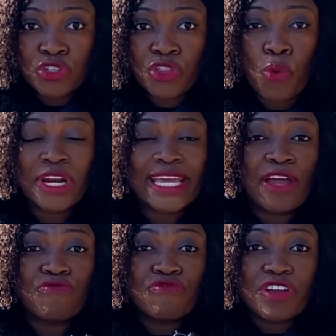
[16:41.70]
So they want to
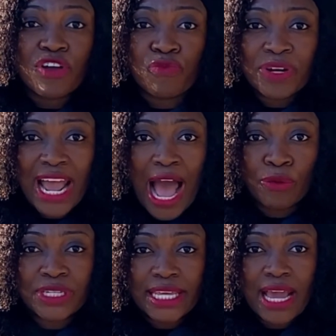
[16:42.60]
get rid of winter
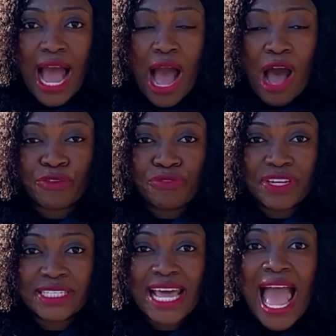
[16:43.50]

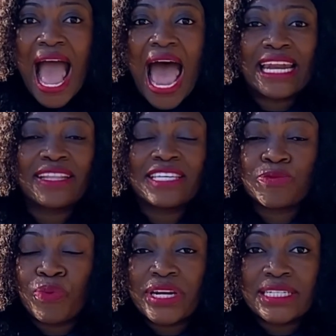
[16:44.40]
outfits. And at
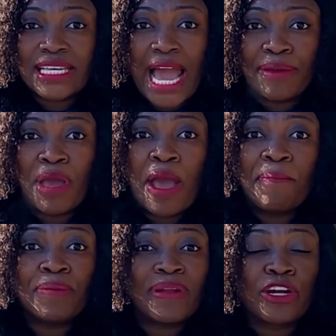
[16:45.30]
this point in time,
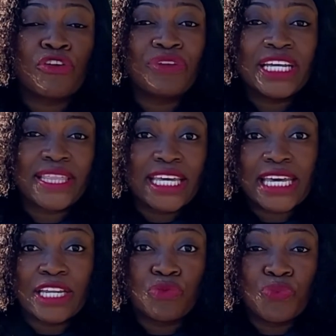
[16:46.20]
people are not really
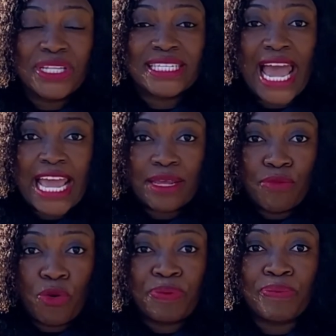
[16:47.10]
thinking winter
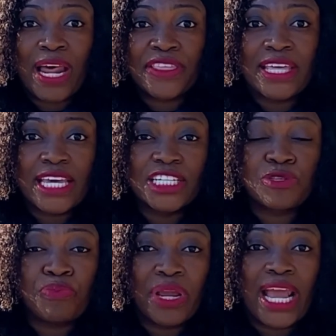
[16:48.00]
anymore. People are
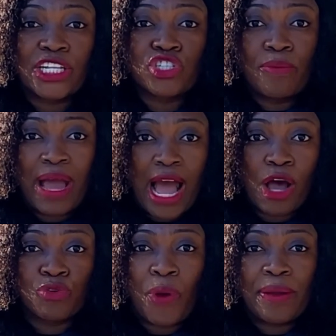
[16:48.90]
thinking spring and summer.
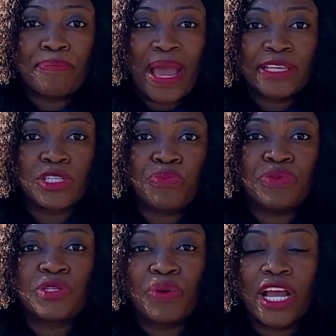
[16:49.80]
How do I buy
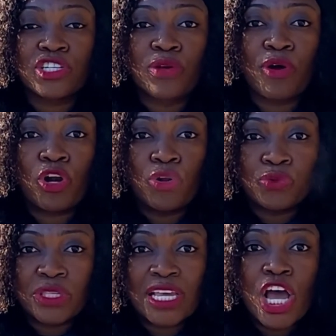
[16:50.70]
spring and summer
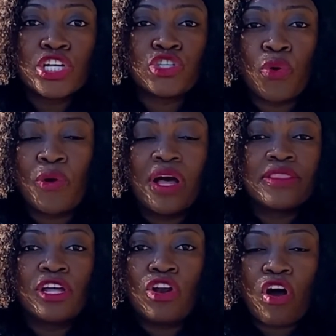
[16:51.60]
clothes? So
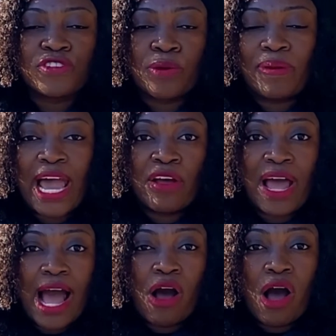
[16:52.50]
the law of
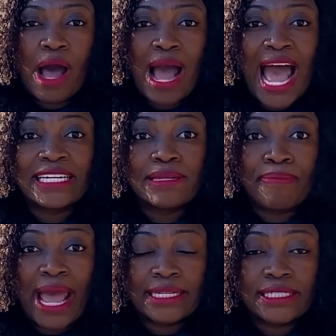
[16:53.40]
supply and
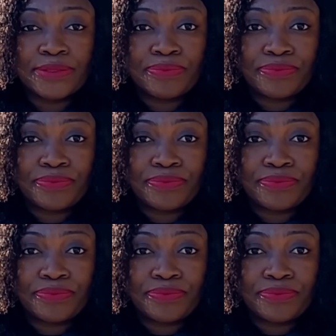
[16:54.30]
demand.